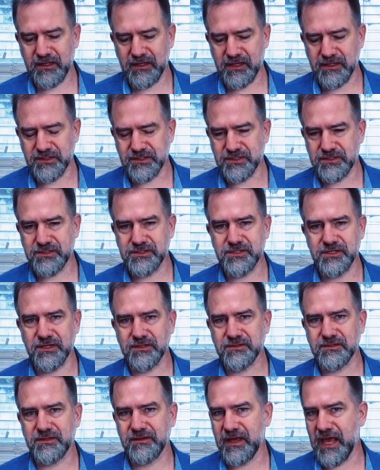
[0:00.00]
It's
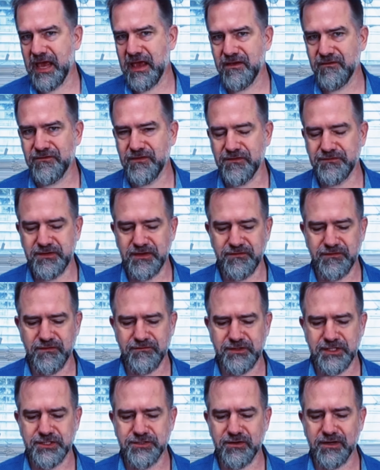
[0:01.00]
just a
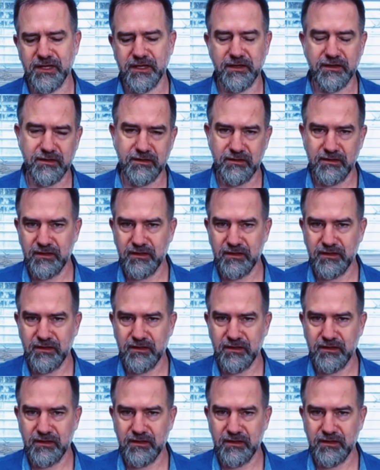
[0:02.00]
50-50 drink,